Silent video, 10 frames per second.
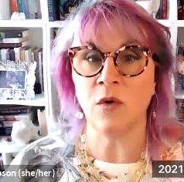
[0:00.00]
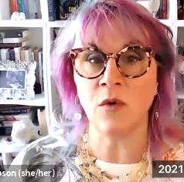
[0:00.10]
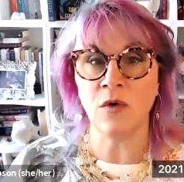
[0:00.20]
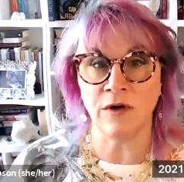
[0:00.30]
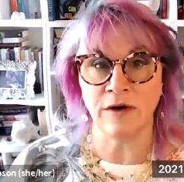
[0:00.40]

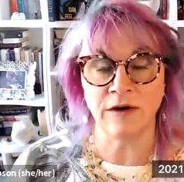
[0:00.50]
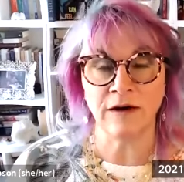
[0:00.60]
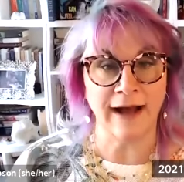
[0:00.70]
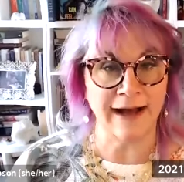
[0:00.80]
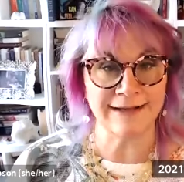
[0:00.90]
or
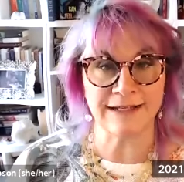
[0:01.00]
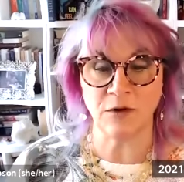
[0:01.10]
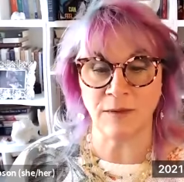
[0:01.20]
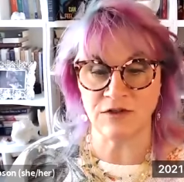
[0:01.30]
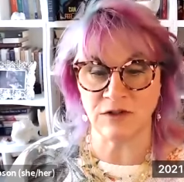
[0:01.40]
ask a
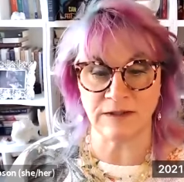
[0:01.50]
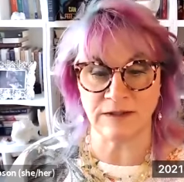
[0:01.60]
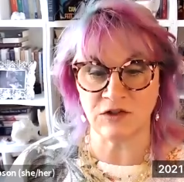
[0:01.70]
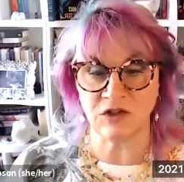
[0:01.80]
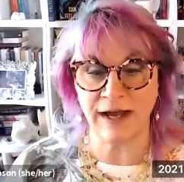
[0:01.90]
question in
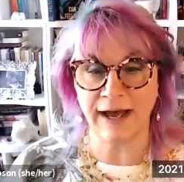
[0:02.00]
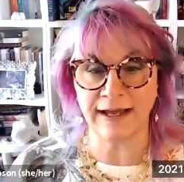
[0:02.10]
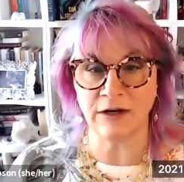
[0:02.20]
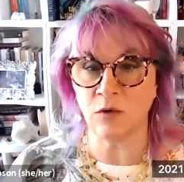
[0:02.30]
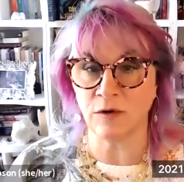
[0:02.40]
the
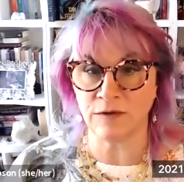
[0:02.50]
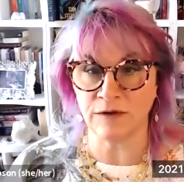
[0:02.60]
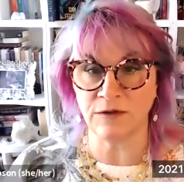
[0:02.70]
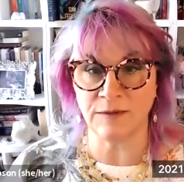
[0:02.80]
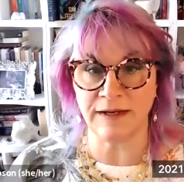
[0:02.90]
chat or the
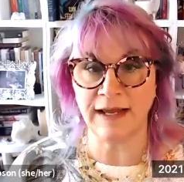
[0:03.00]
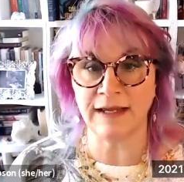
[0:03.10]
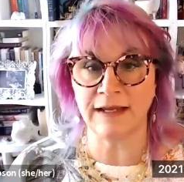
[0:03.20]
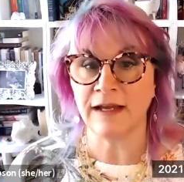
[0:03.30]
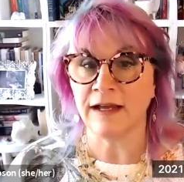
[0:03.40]
Q and
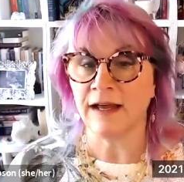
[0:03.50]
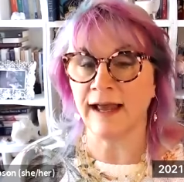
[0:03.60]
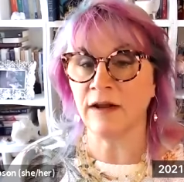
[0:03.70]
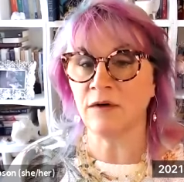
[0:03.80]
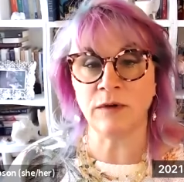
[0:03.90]
A,
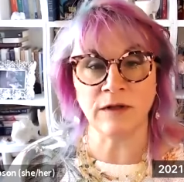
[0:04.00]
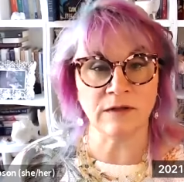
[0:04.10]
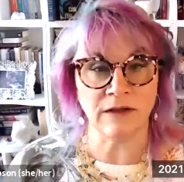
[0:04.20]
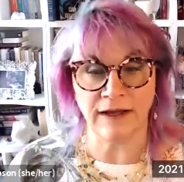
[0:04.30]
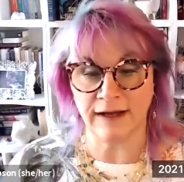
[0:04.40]
and
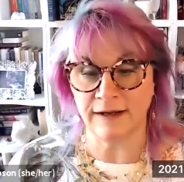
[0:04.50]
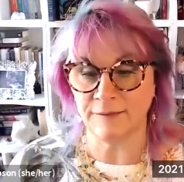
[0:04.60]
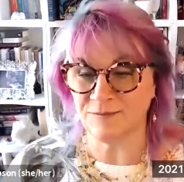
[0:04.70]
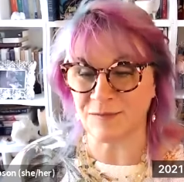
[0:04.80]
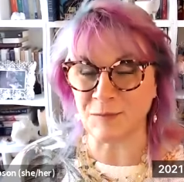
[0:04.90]
we'll
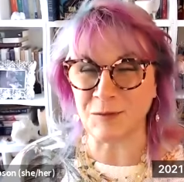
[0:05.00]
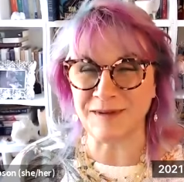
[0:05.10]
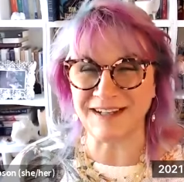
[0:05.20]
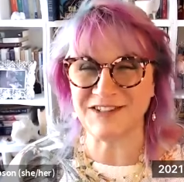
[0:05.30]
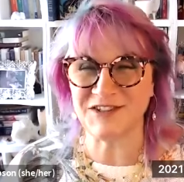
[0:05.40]
um, we'll
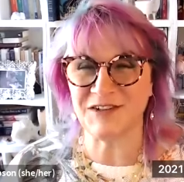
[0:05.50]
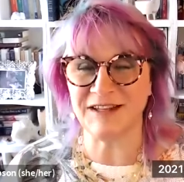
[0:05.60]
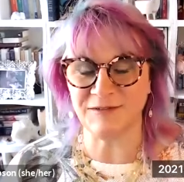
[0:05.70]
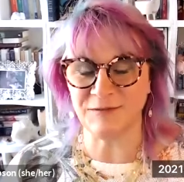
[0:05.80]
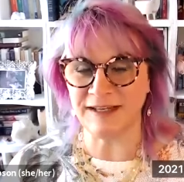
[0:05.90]
make sure
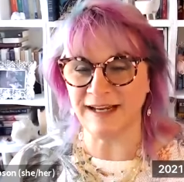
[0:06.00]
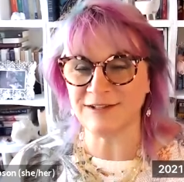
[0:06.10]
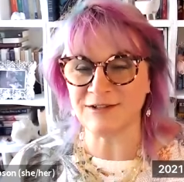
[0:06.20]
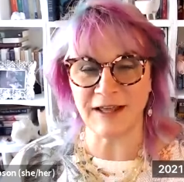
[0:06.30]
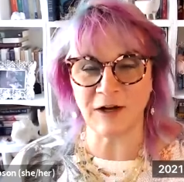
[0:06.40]
that we
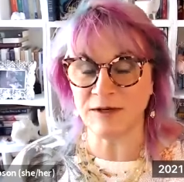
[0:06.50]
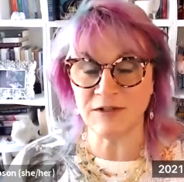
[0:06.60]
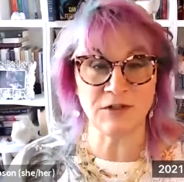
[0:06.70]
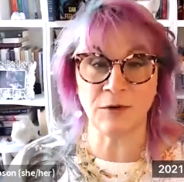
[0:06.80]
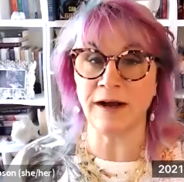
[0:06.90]
answer that
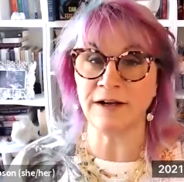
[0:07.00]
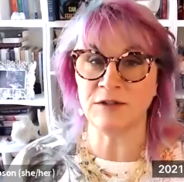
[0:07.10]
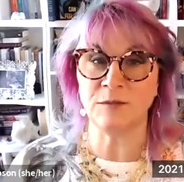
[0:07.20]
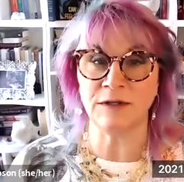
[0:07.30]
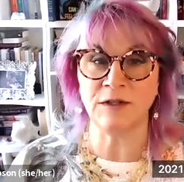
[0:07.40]
question, or
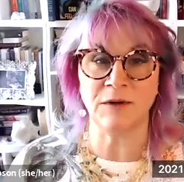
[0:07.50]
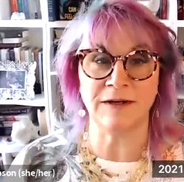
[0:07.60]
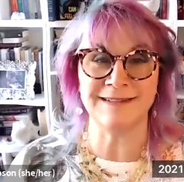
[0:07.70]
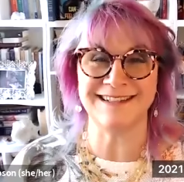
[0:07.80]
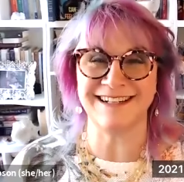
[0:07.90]
actually bring you
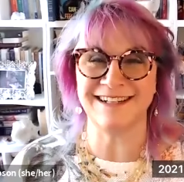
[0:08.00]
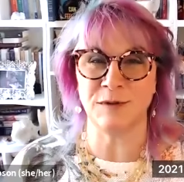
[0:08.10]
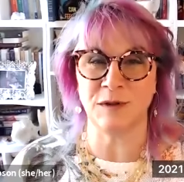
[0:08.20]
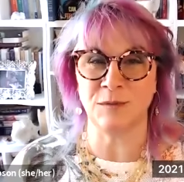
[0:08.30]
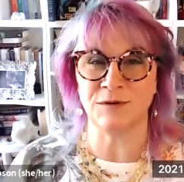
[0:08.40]
on stage
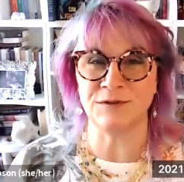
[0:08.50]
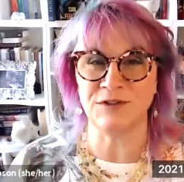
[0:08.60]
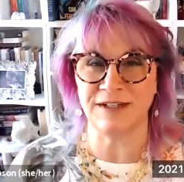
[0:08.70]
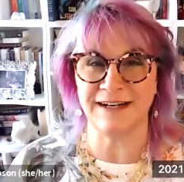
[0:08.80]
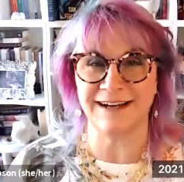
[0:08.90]
with
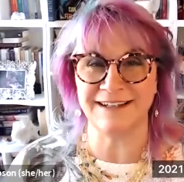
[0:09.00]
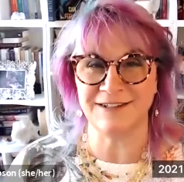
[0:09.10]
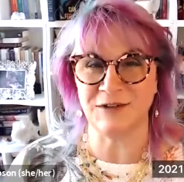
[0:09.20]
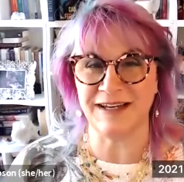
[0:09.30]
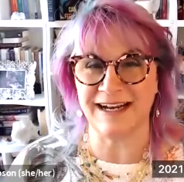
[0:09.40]
Maruxa and I
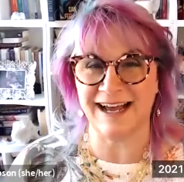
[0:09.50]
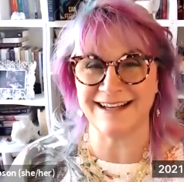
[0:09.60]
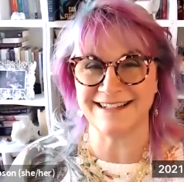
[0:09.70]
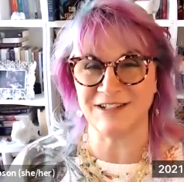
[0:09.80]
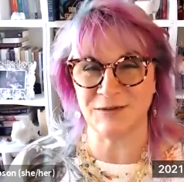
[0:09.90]
so you can
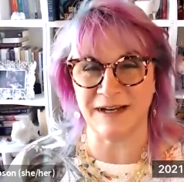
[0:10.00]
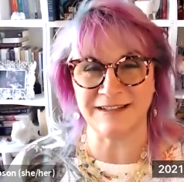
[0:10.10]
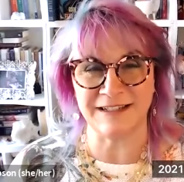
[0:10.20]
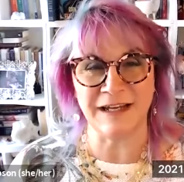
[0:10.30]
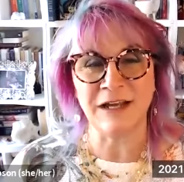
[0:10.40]
ask it
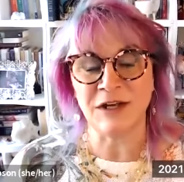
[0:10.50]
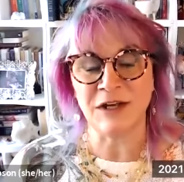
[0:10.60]
directly